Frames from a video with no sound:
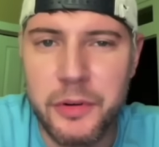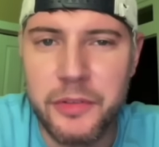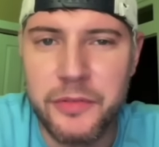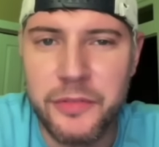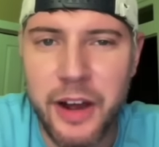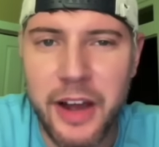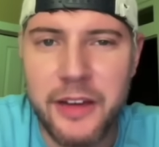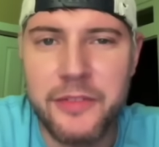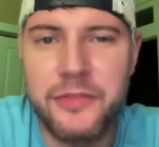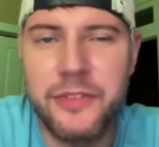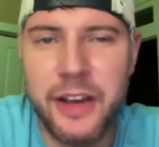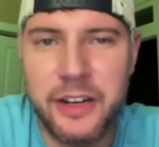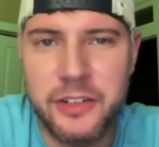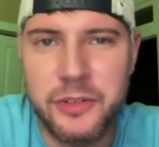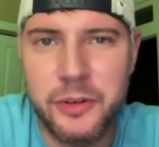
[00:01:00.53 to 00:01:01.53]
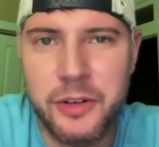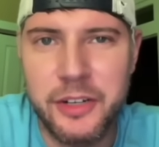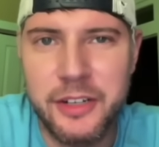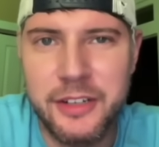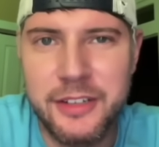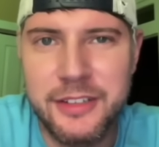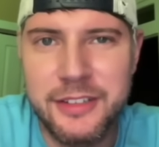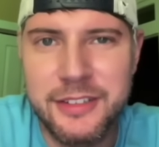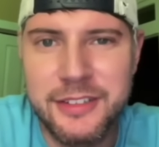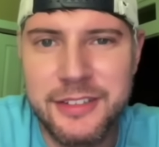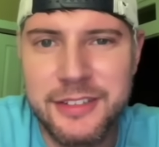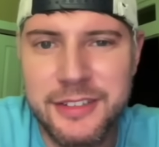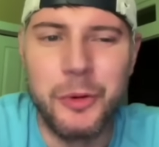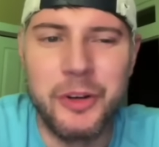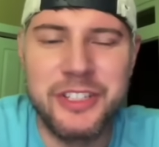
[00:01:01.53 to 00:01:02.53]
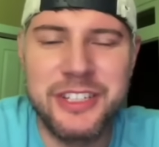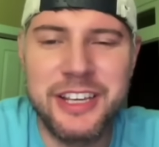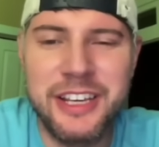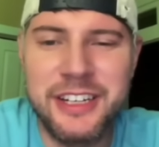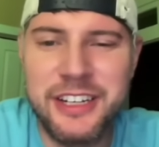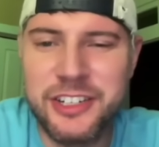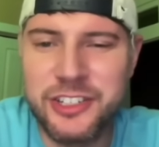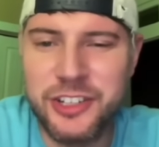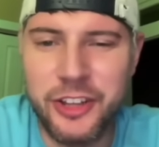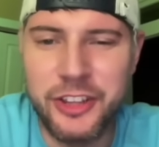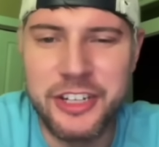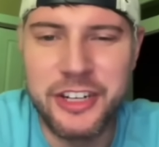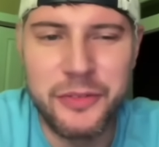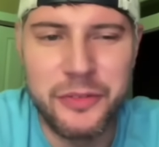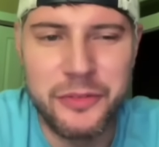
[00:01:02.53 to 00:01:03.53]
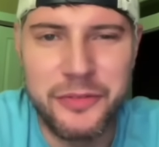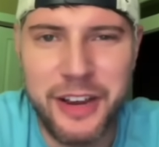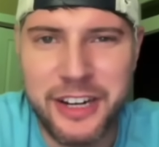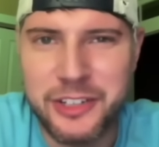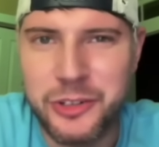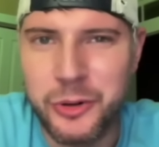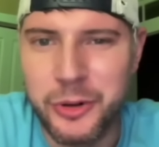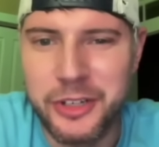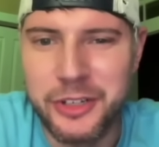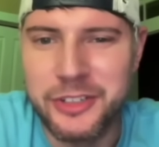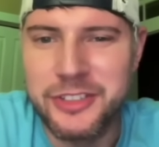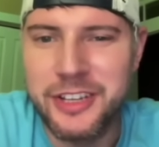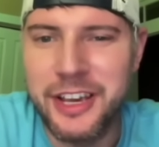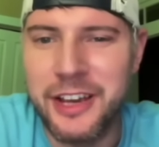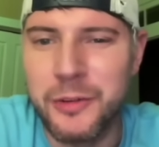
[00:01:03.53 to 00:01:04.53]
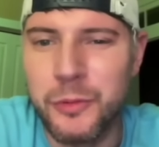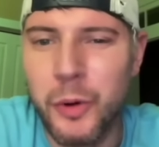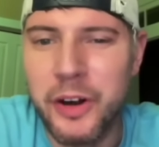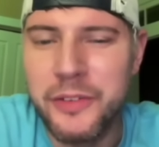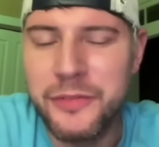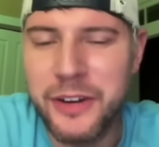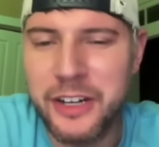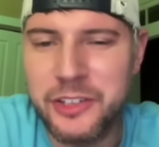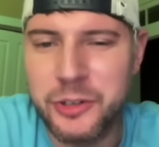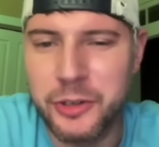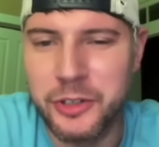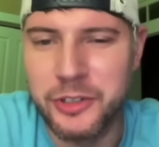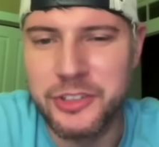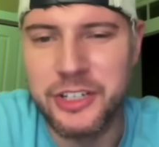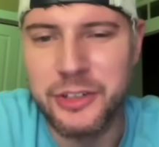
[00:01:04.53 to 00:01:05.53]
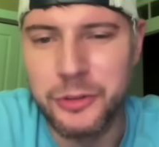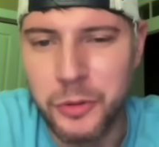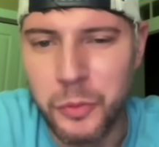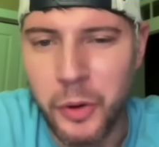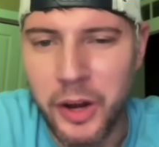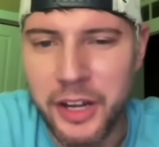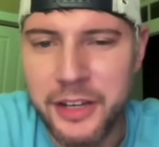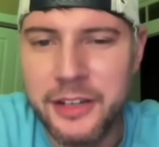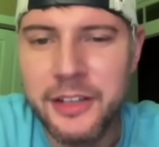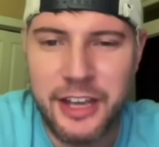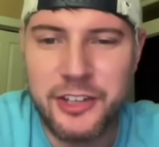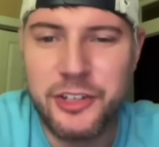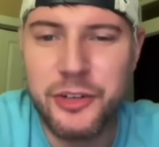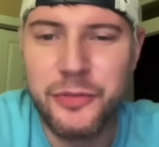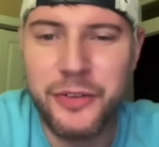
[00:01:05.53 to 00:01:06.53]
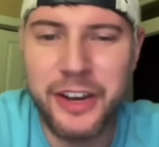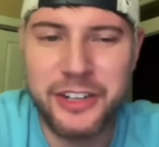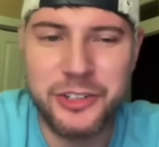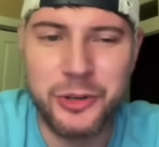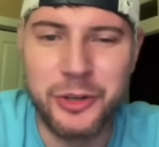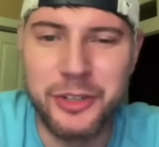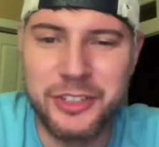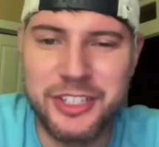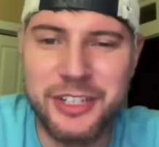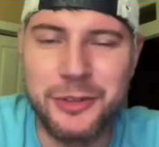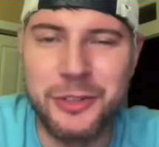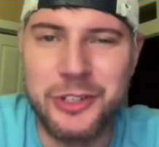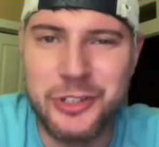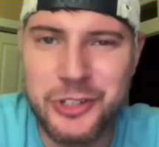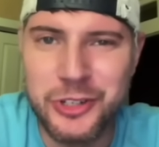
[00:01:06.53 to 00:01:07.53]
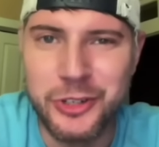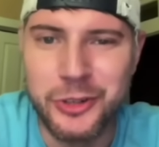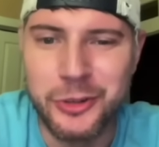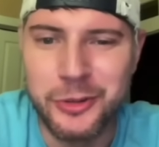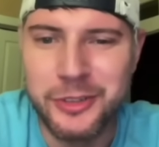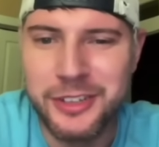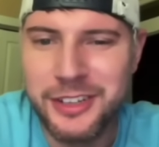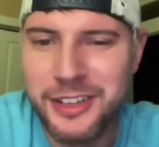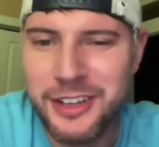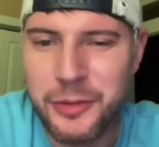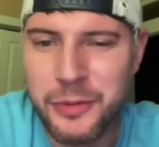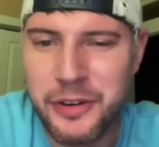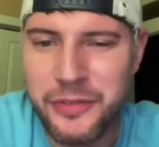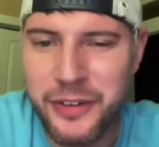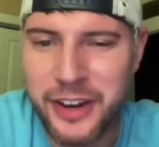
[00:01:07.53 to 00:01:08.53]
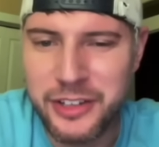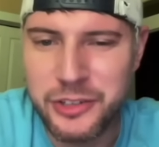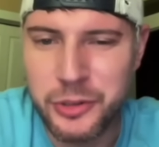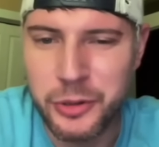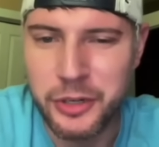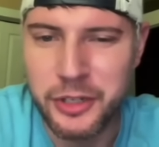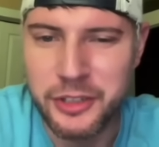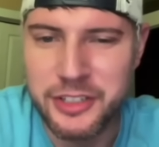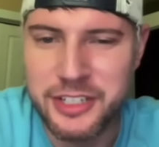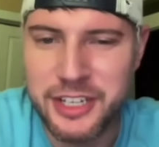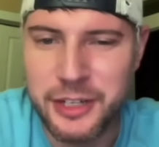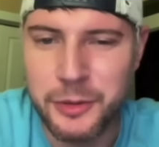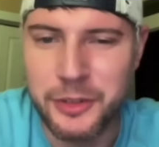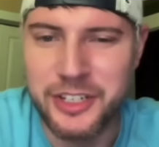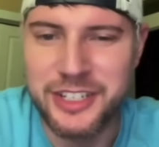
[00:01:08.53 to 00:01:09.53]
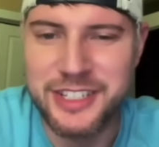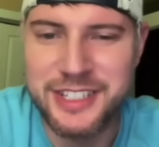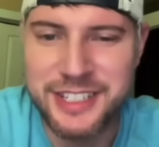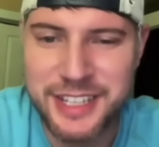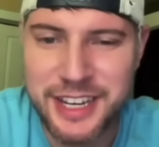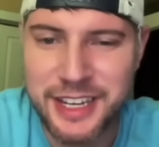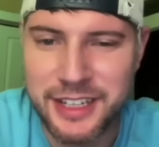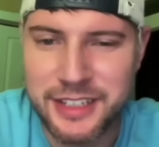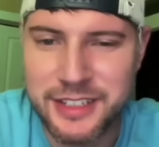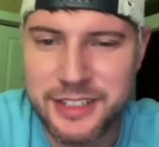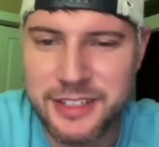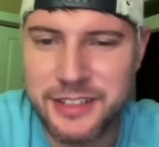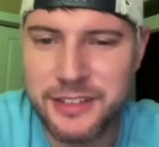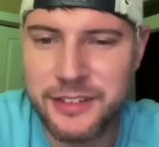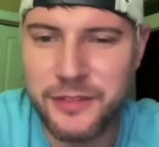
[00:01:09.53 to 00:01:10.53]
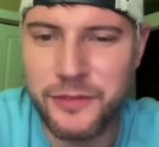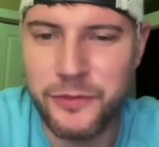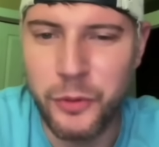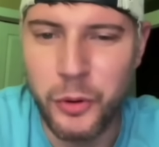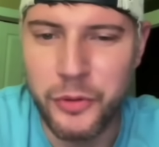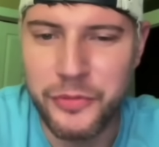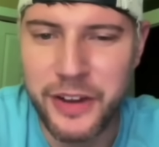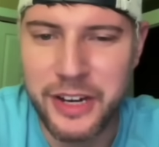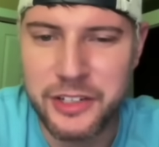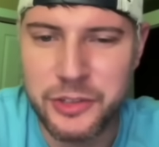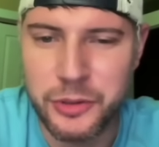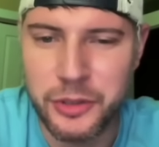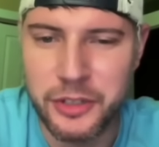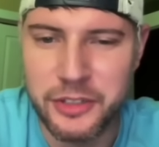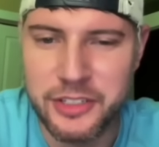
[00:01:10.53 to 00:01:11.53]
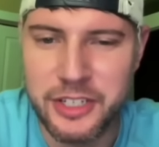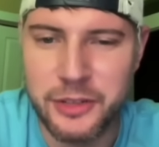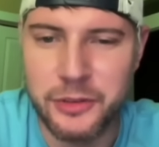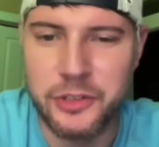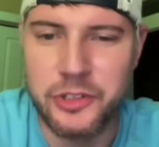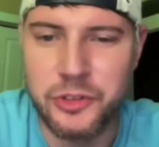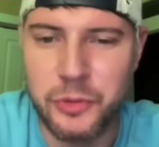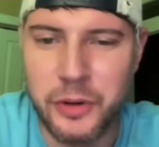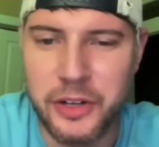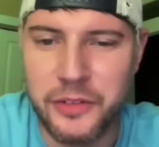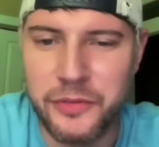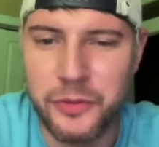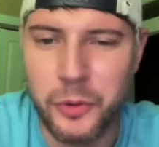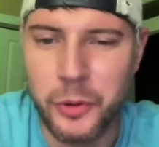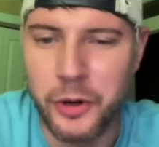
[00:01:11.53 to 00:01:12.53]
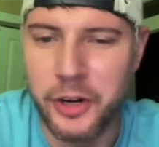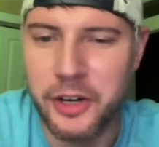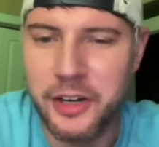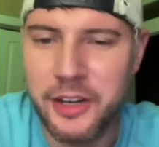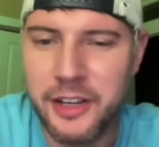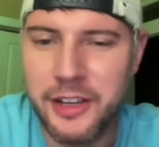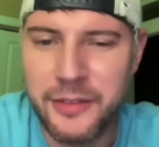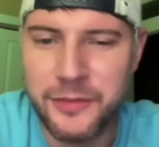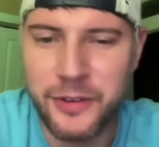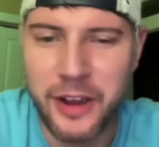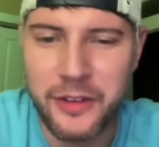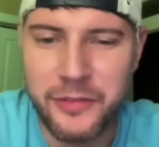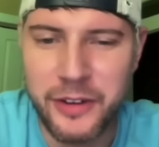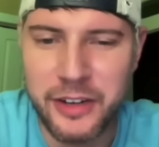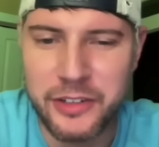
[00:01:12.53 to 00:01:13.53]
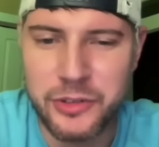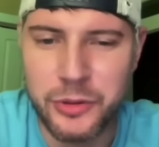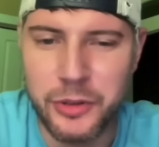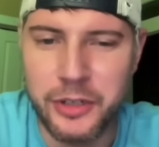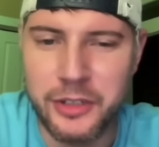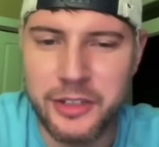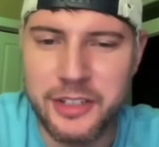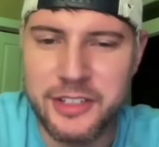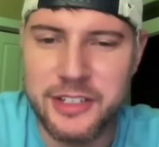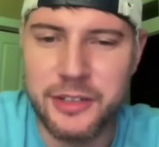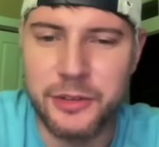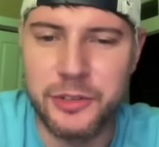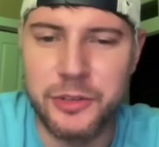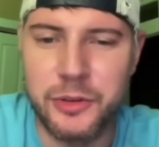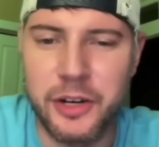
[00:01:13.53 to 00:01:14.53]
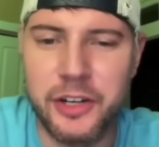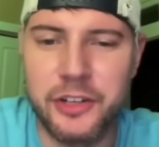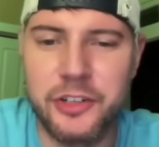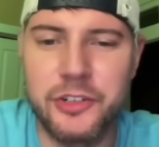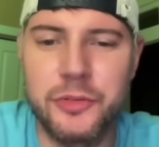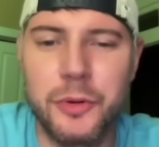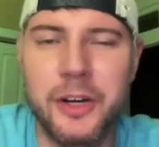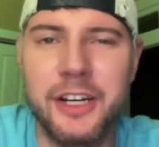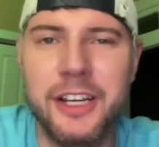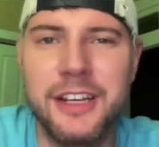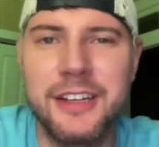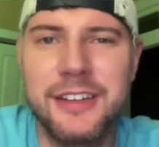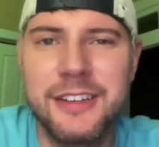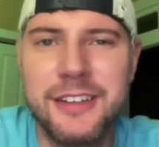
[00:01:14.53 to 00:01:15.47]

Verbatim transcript: of 5 factorial. Once again, here's all the different factorials, and 1 factorial is equal to 1, and 2 factorial is equal to 2, 3 factorial is equal to 6, 4 factorial is equal to 24, and 5 factorial is equal to 120.